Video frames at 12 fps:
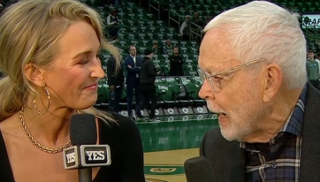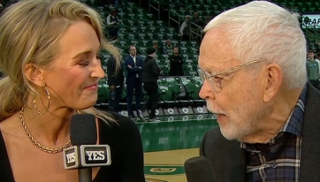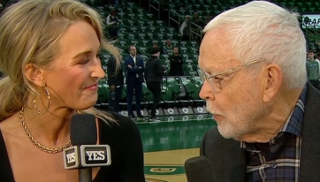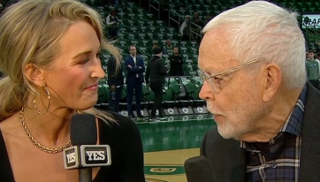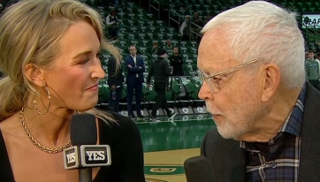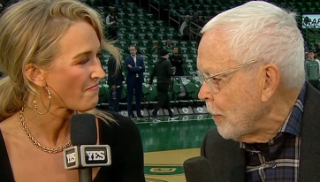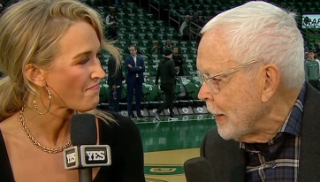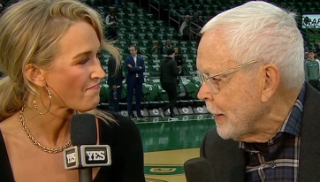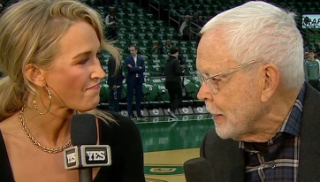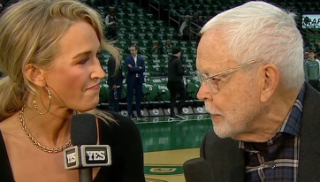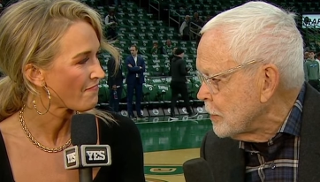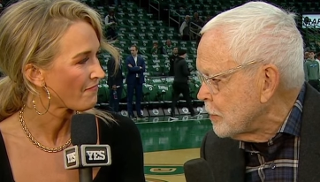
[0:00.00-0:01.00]
Speaker 1: a guy who can come in
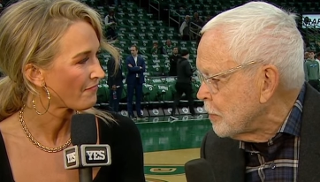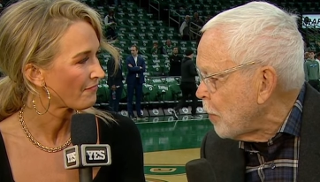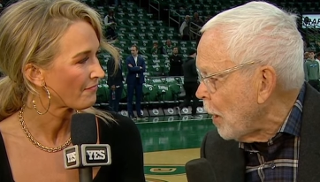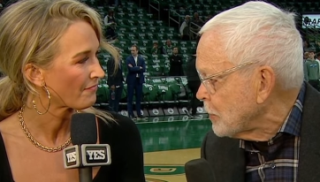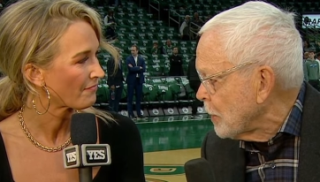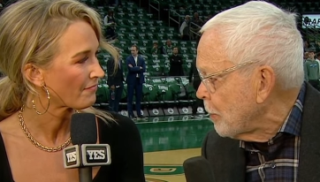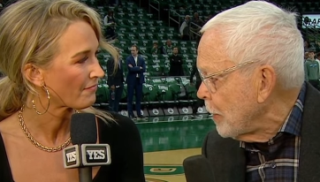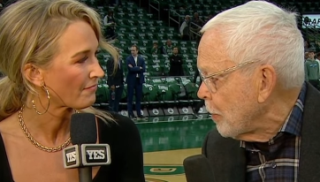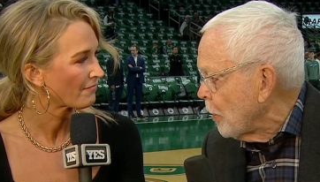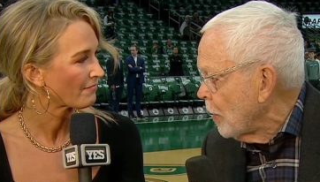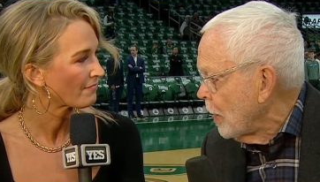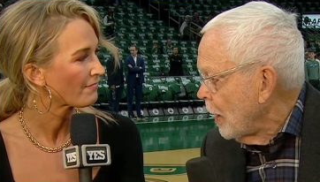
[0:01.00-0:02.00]
and pop some
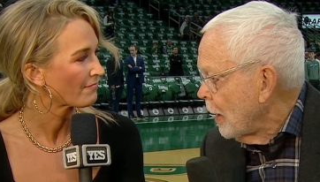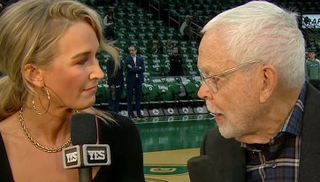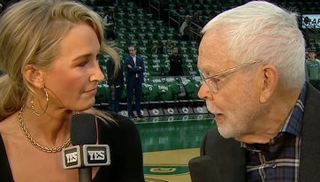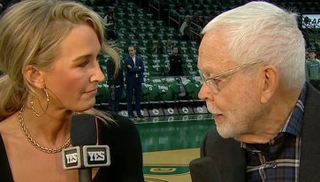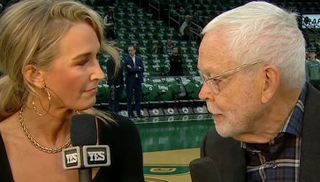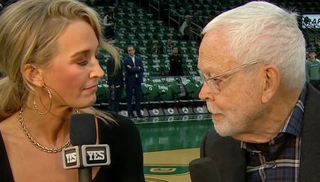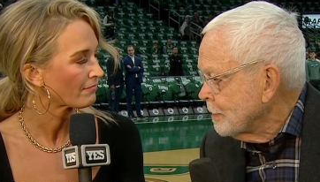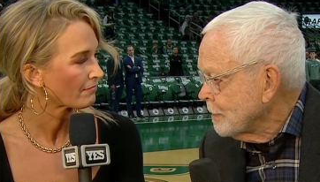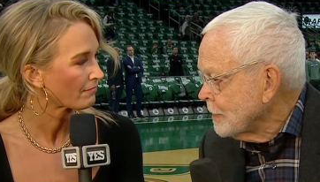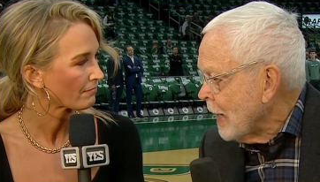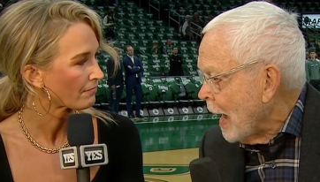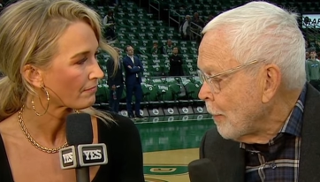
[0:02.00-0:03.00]
people. Um,
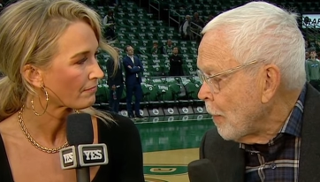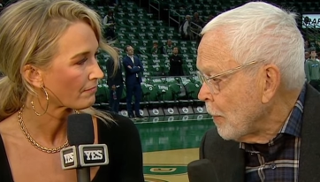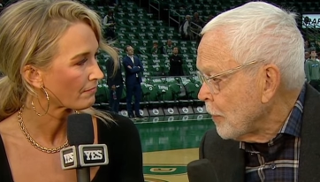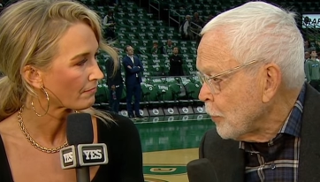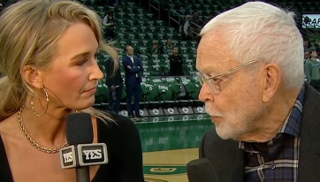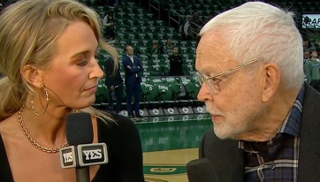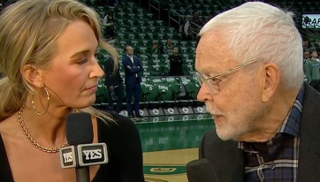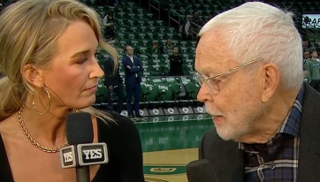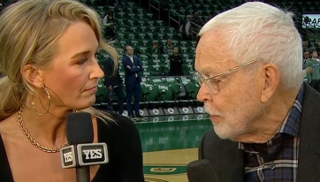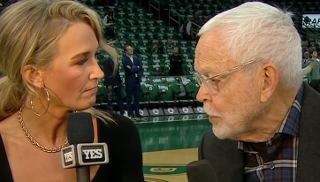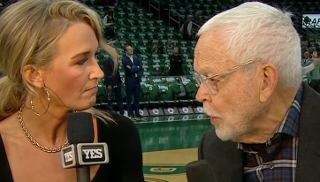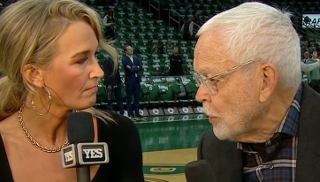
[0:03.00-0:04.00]
I remember the first thing I
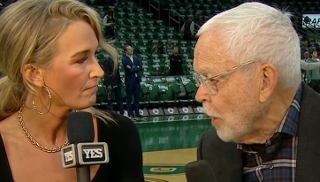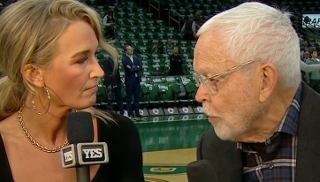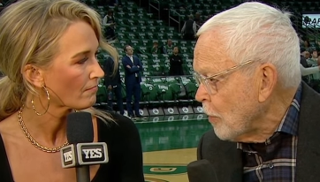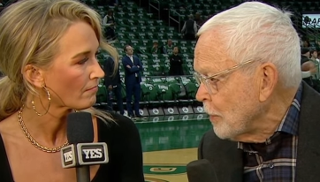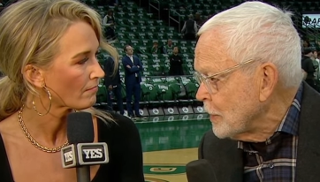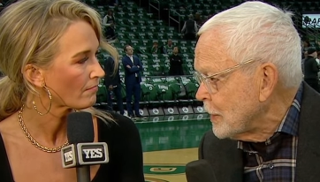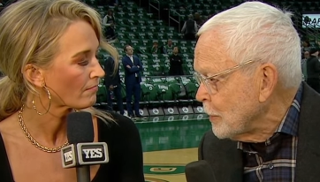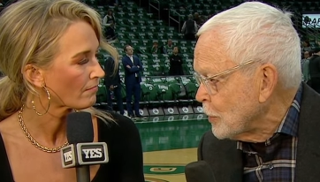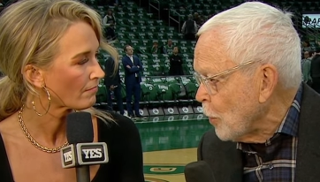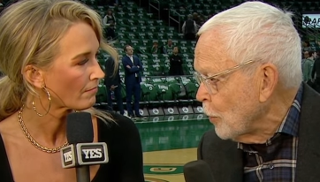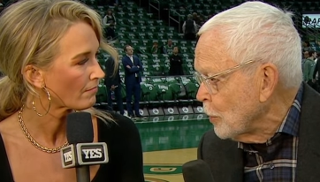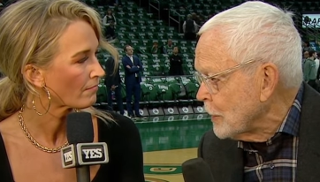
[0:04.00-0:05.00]
ever saw Doc Rivers, he
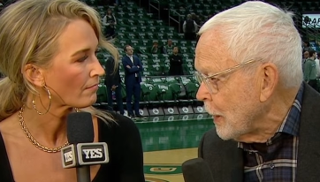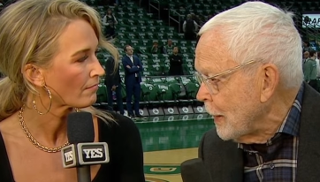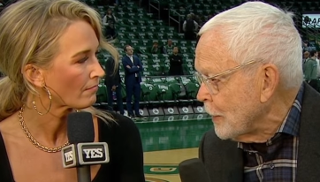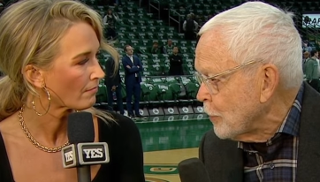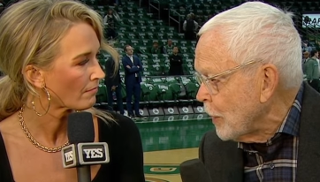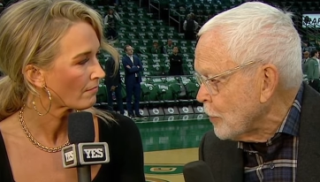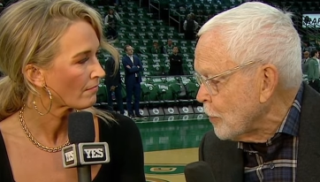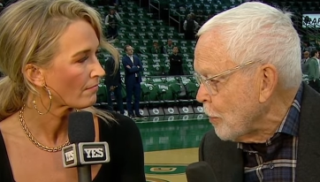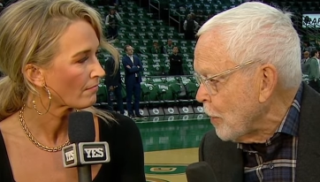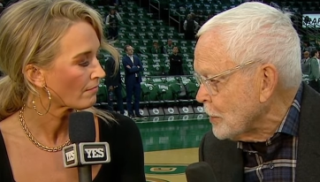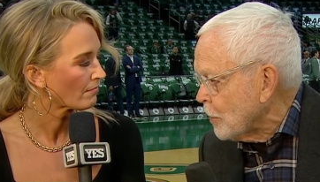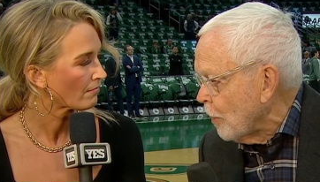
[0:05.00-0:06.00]
was going to his introductory
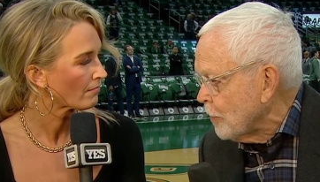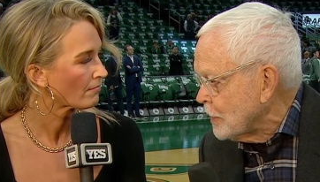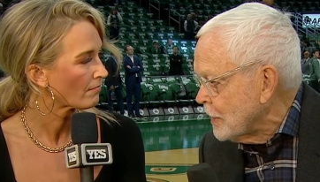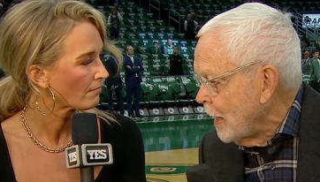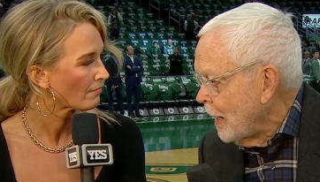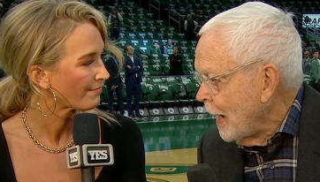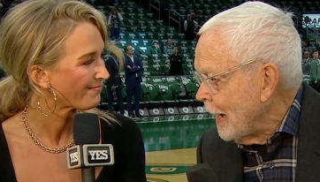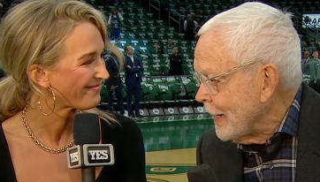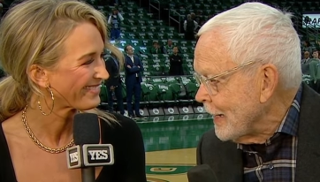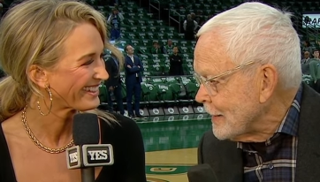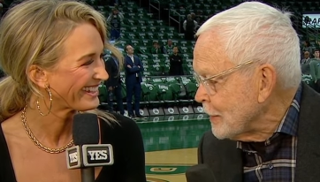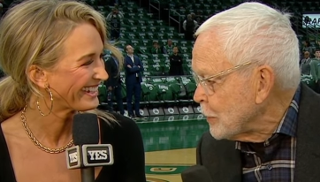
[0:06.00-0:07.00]
press conference,
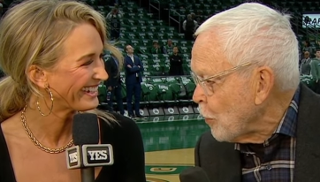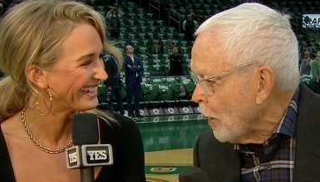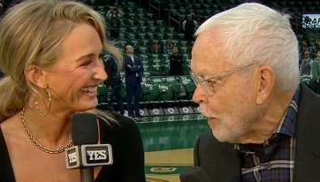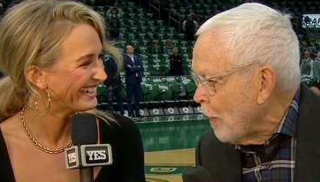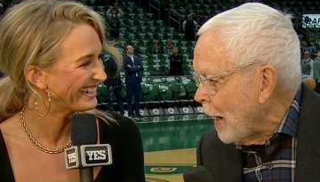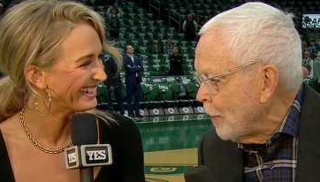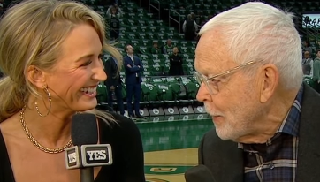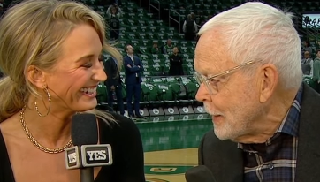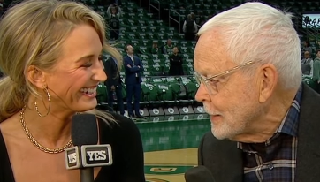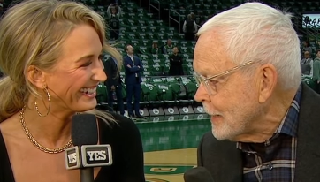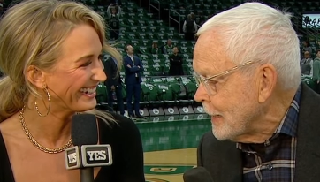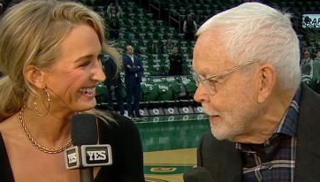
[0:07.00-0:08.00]
and he was walking by me.
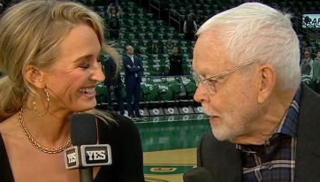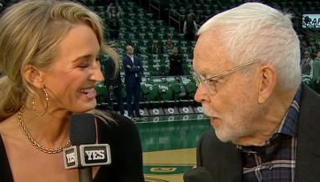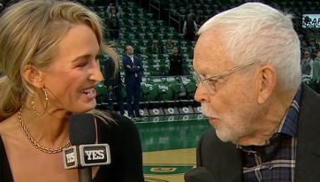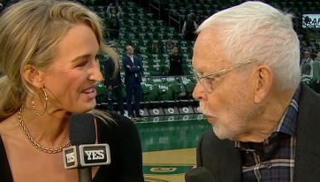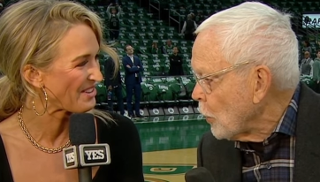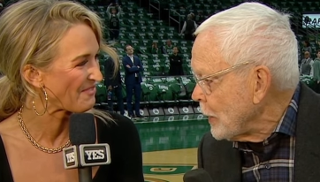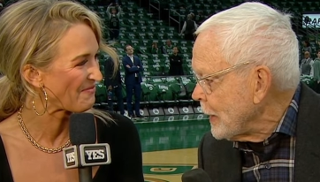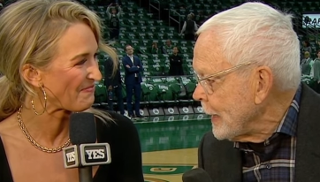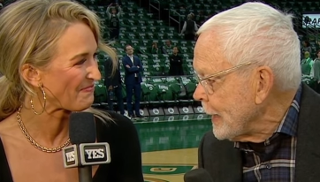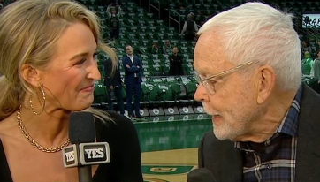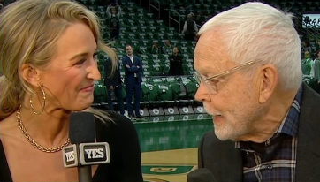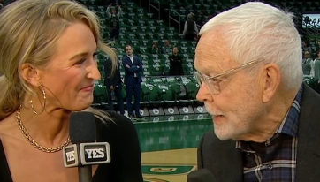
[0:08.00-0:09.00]
He said, what do we
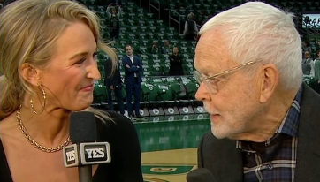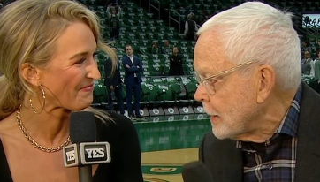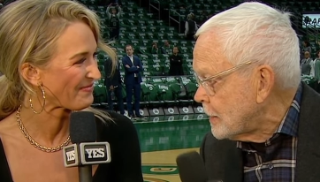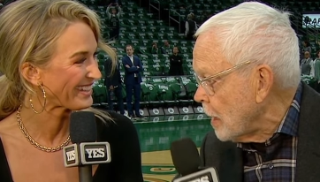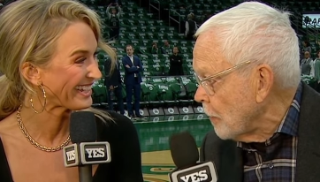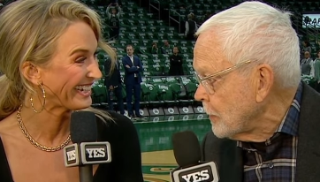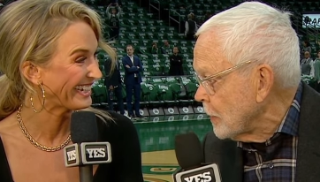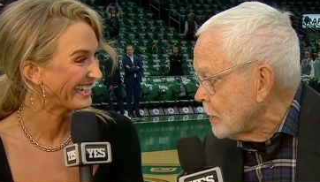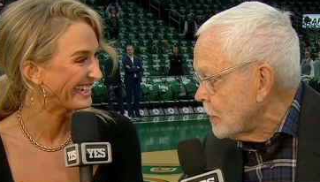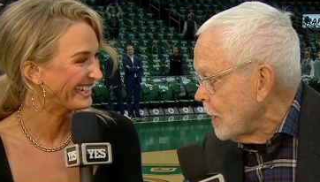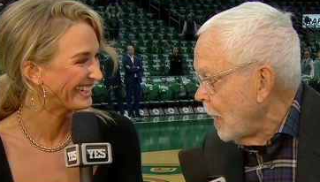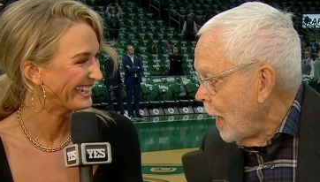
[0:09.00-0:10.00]
need? And I said,
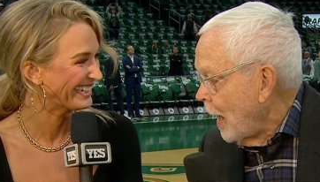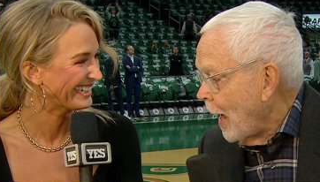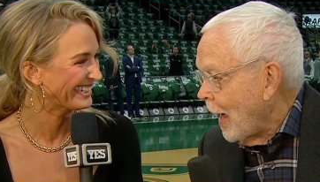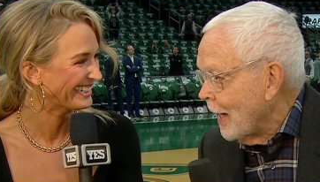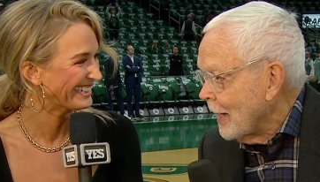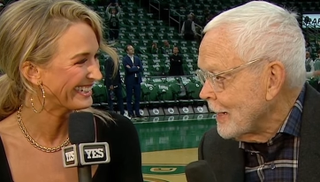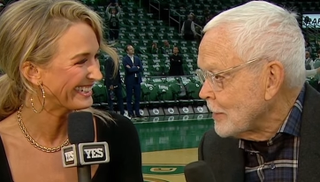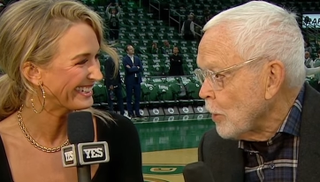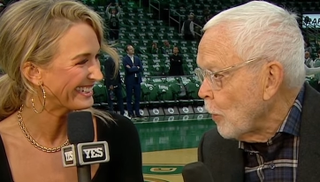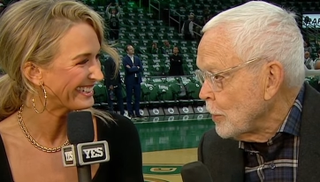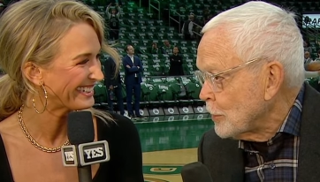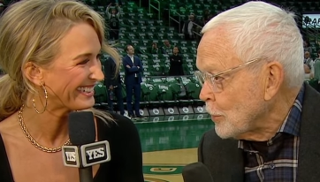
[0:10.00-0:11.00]
toughness. Uh, and that's
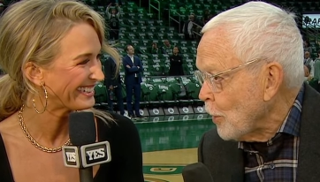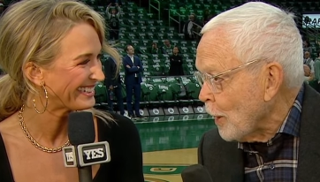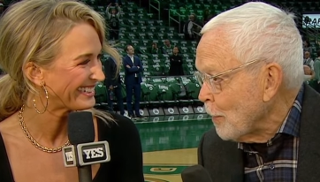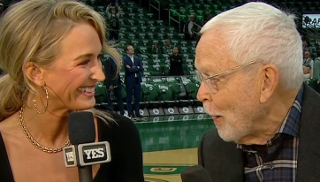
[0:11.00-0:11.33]
all we used to talk